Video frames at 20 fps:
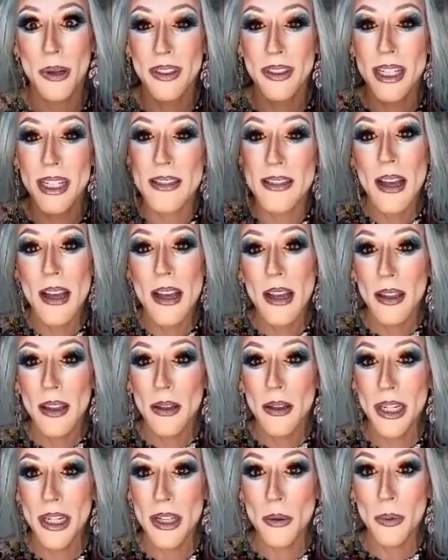These
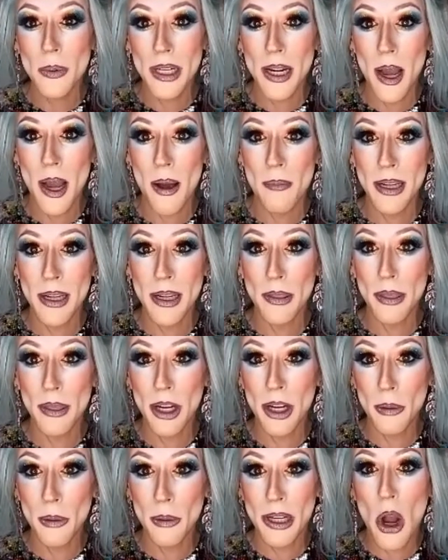we in
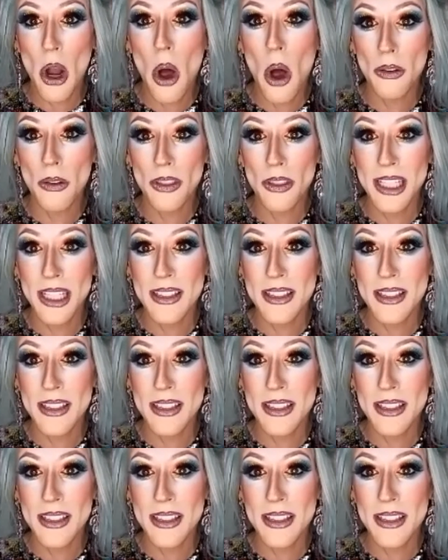therapy call the